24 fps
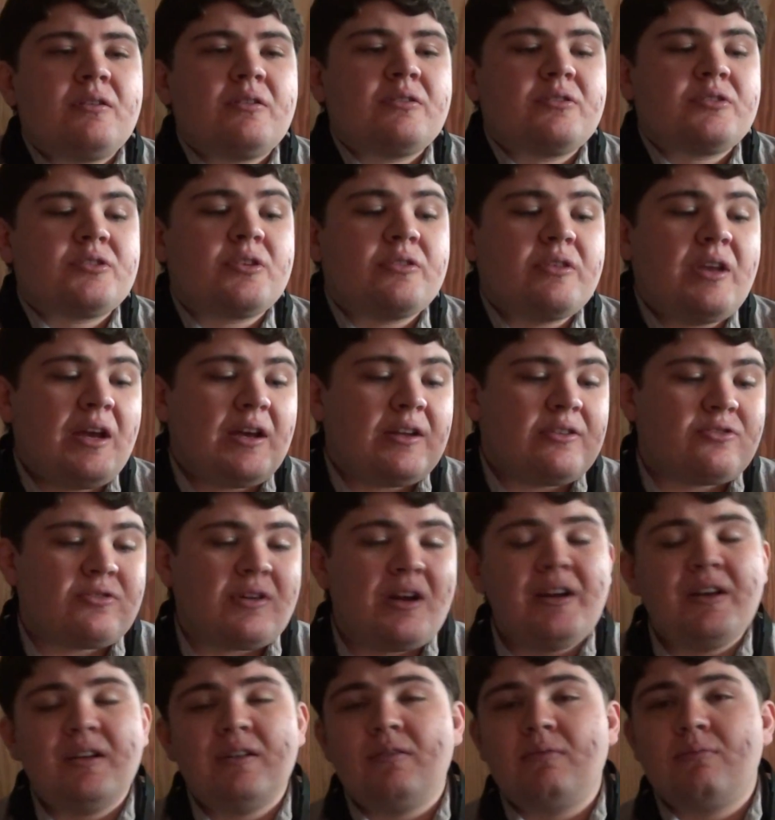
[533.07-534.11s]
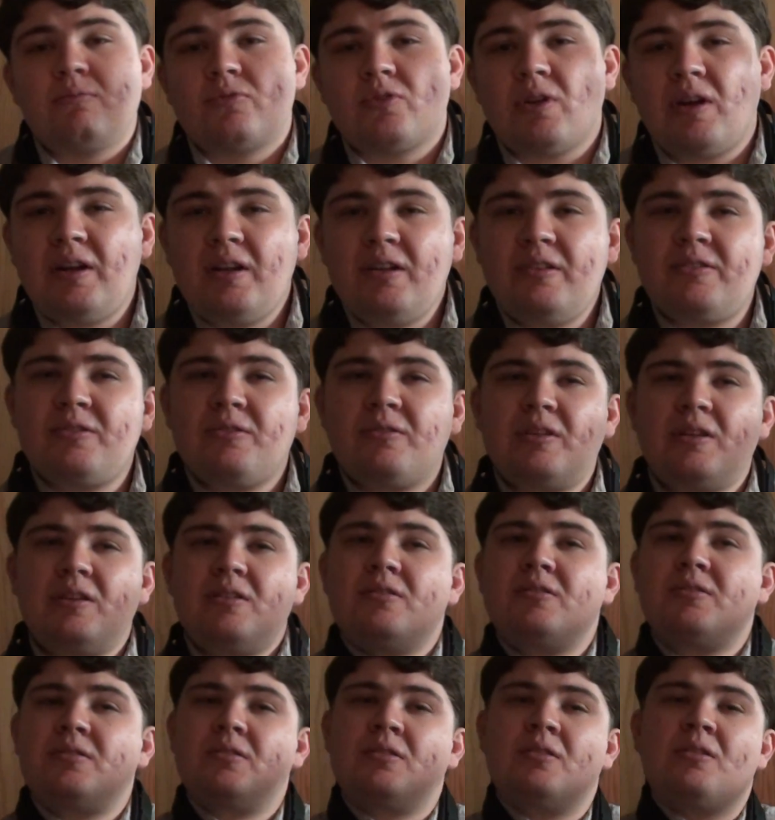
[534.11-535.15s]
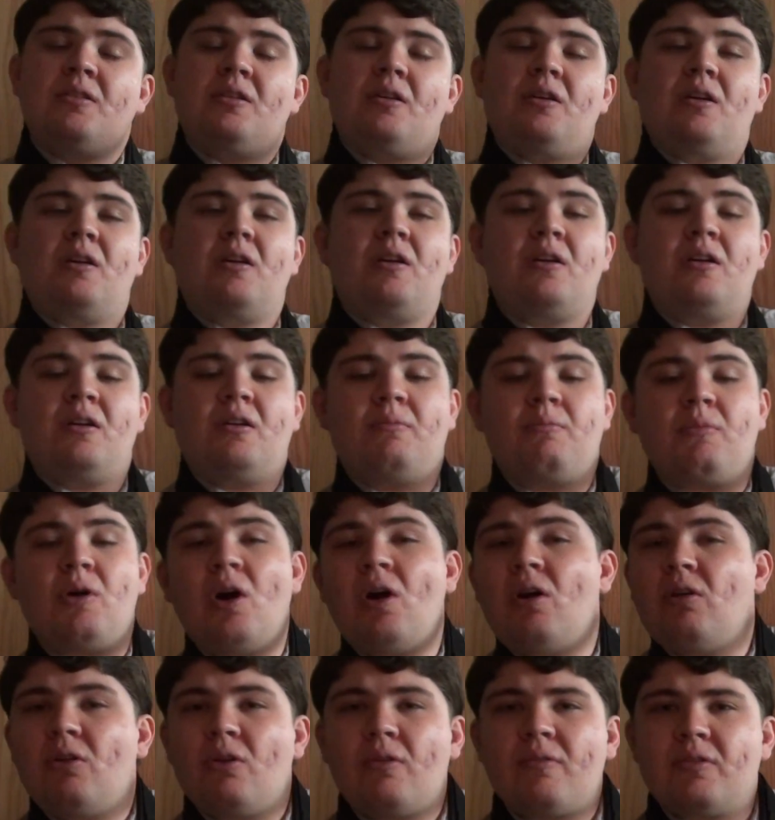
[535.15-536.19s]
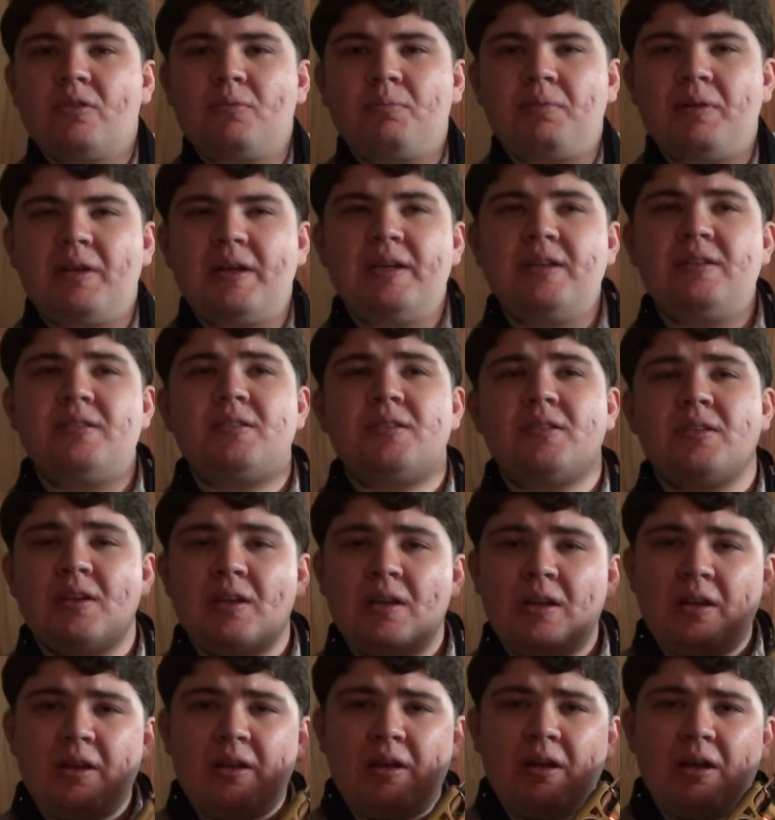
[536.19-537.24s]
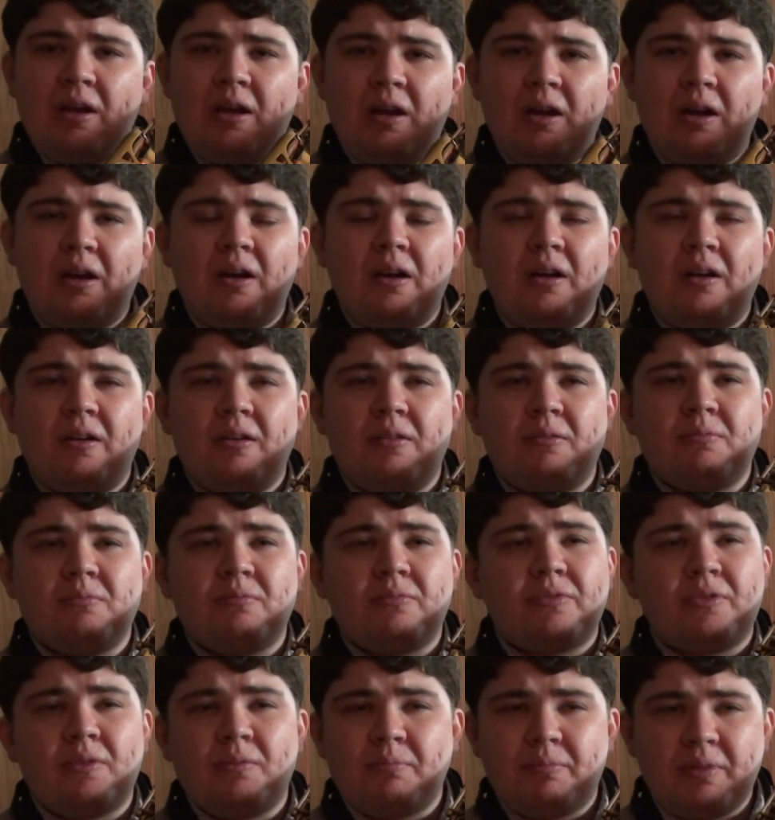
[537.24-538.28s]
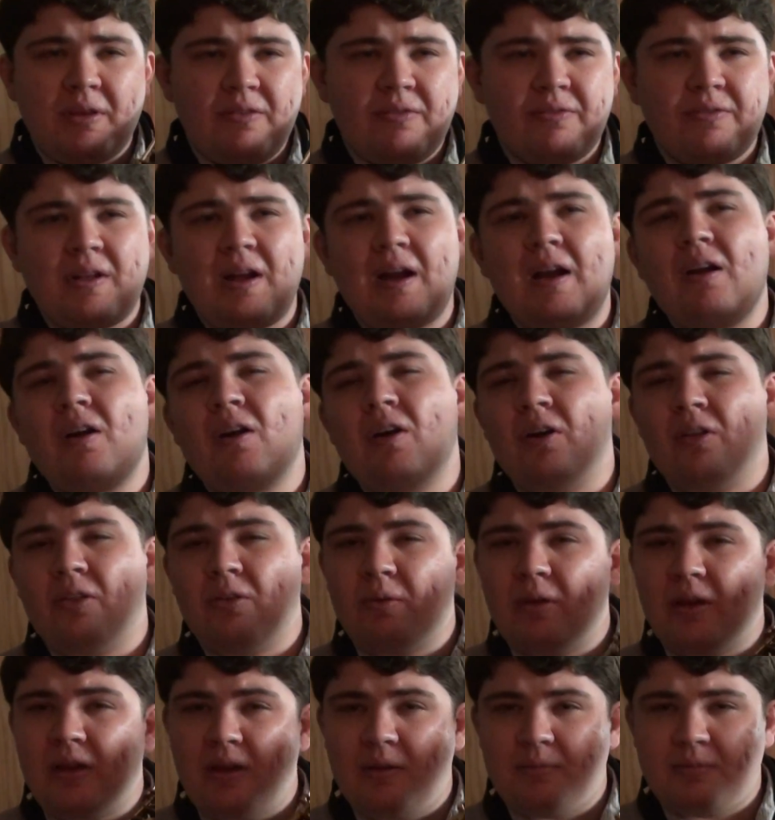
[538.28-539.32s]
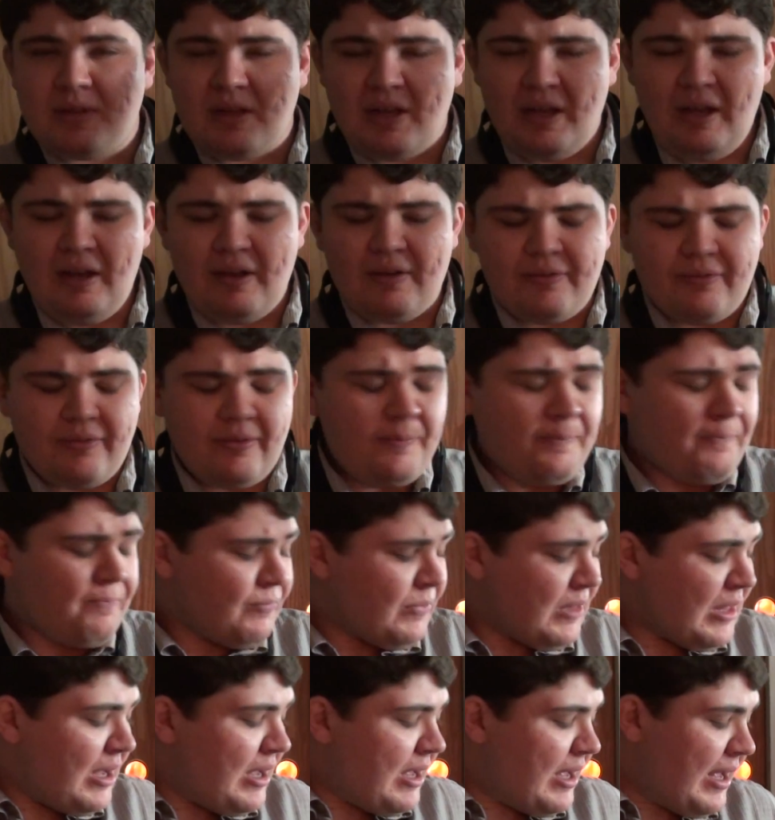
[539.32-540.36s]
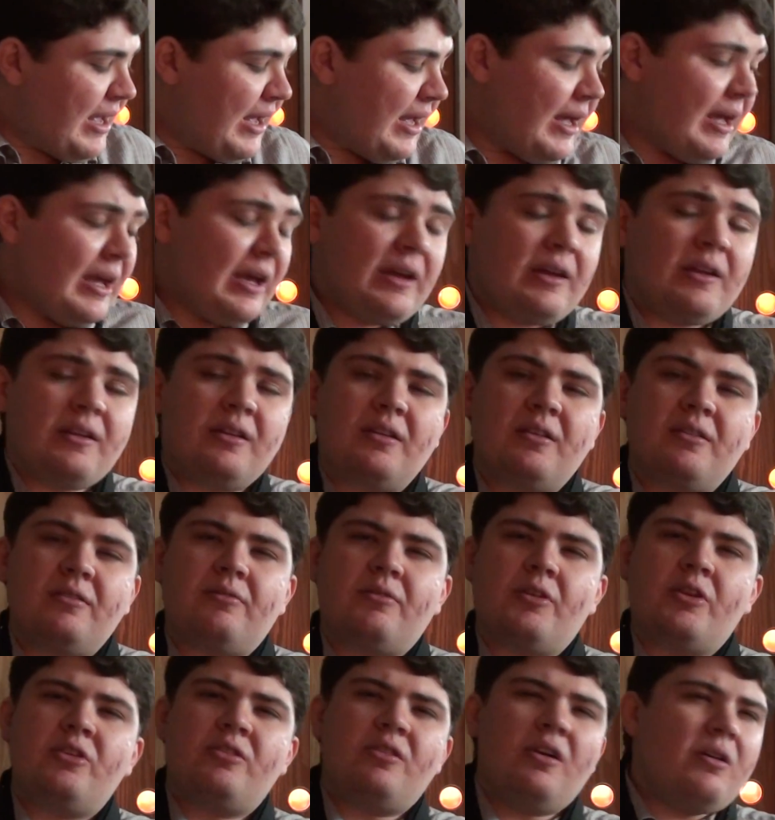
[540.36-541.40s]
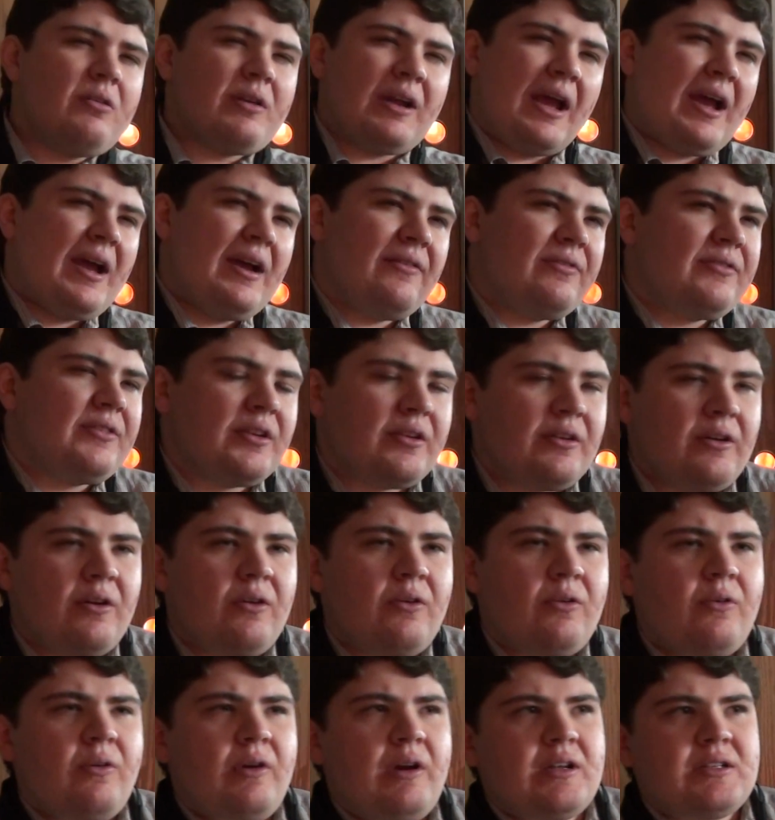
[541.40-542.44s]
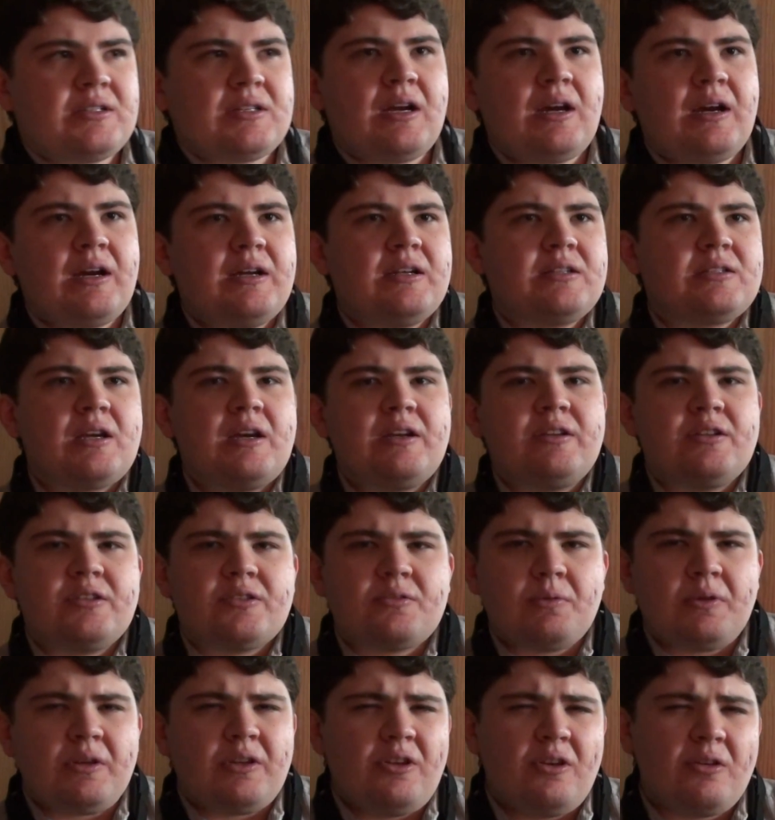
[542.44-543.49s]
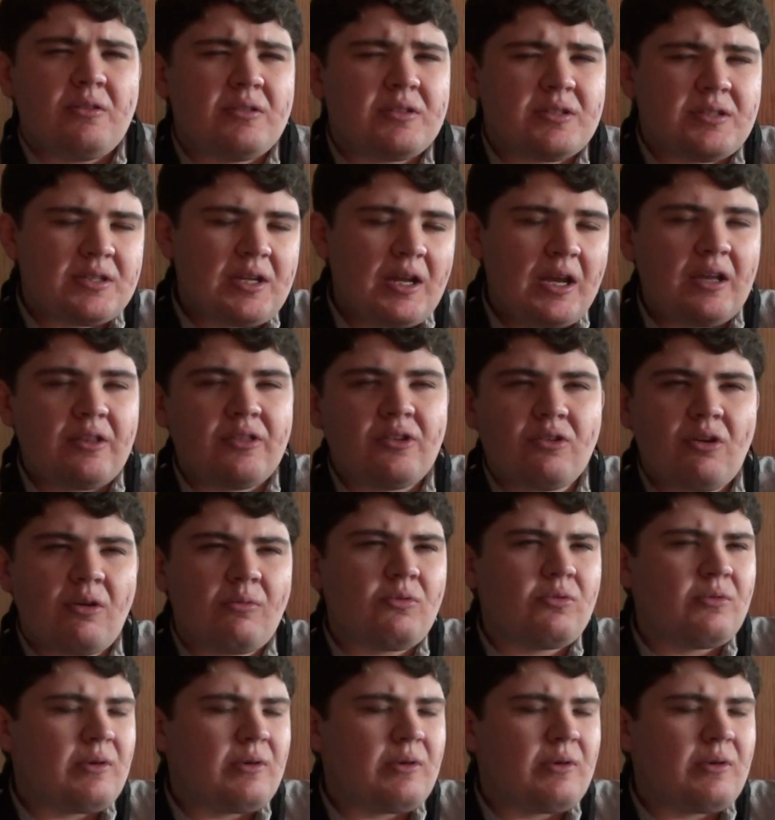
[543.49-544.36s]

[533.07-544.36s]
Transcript: So yeah, try to do these all over the place, from B flat all the way up to F. And you don't have to go as high as I just went. You can stay in the normal